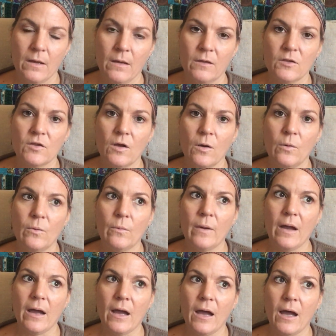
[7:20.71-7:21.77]
So
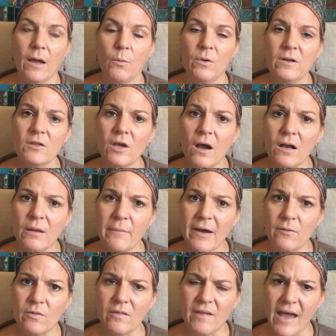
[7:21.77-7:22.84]
I want to talk
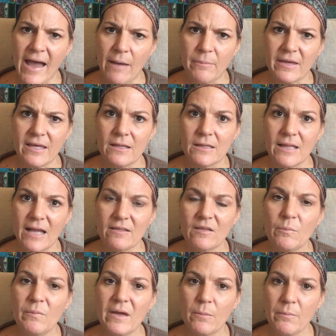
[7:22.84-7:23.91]
about that because that's a
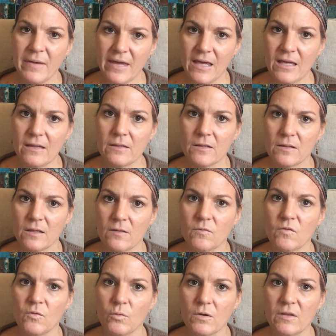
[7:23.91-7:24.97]
big piece, is
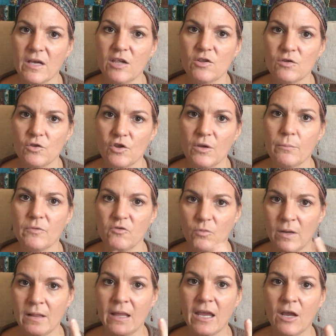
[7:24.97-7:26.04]
the relationship
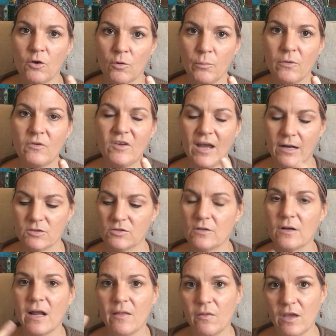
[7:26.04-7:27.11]
between the inner
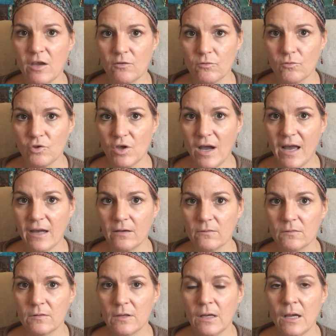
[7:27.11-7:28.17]
protector and the inner
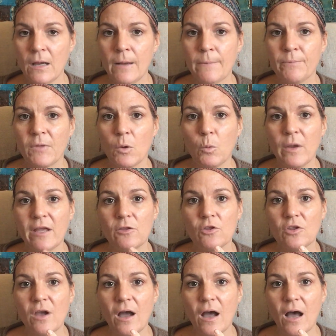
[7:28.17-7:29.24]
child,
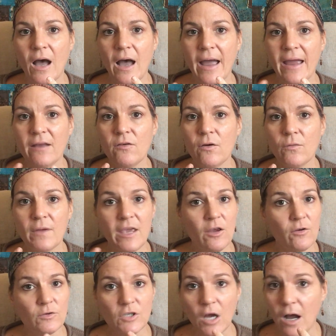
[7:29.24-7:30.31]
which I don't
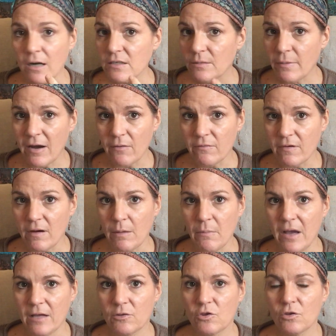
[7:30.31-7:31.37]
hear talked about very
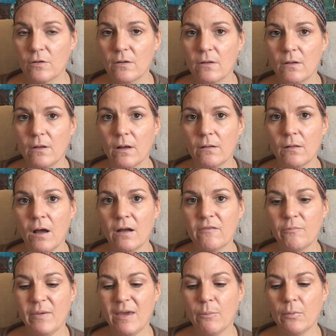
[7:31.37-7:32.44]
much. A lot
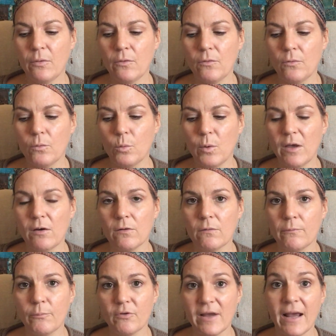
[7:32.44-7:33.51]
of people will
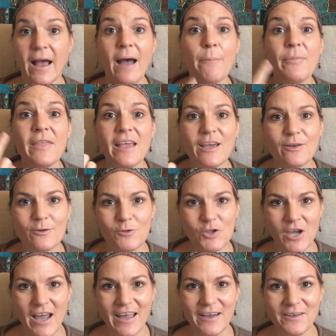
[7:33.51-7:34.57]
bring up the inner
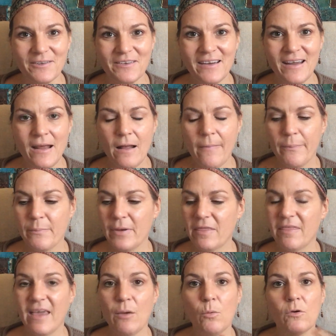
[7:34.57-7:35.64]
child, but
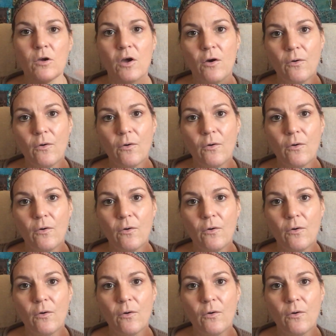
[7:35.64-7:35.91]
they will